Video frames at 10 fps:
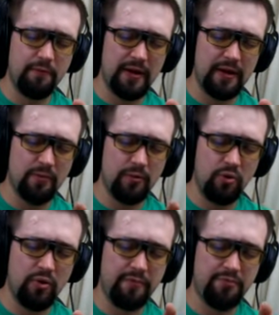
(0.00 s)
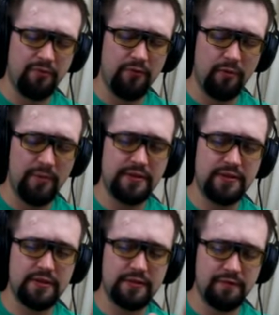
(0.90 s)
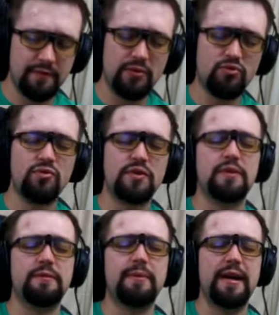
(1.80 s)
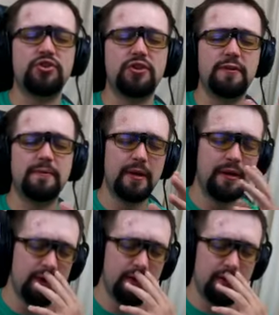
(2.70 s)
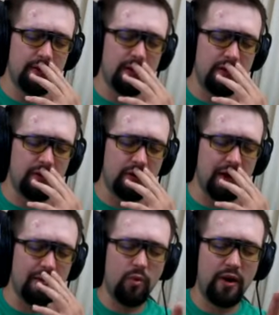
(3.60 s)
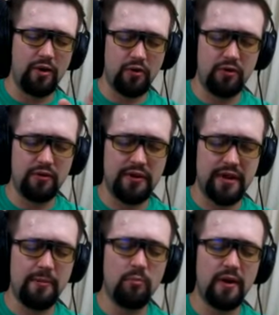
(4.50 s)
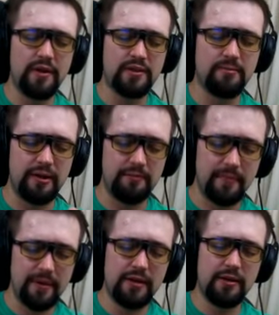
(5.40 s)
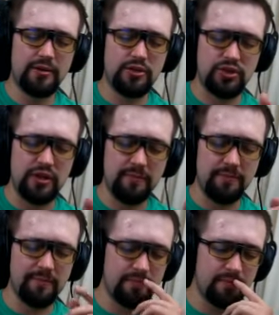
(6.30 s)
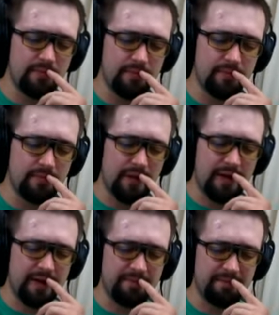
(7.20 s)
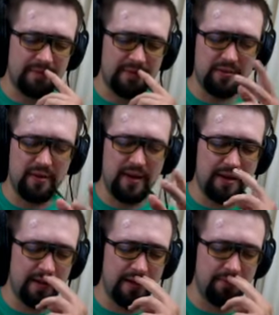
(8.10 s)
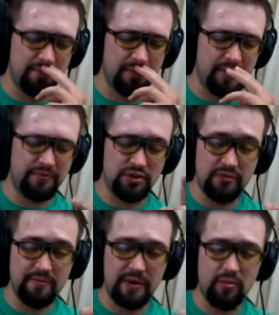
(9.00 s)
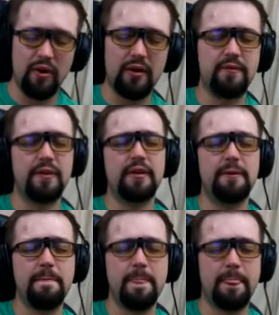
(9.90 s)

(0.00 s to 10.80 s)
recorded performance from the Jerusalem Passion. I forgot what her name was, but she, though I believe she would be one of the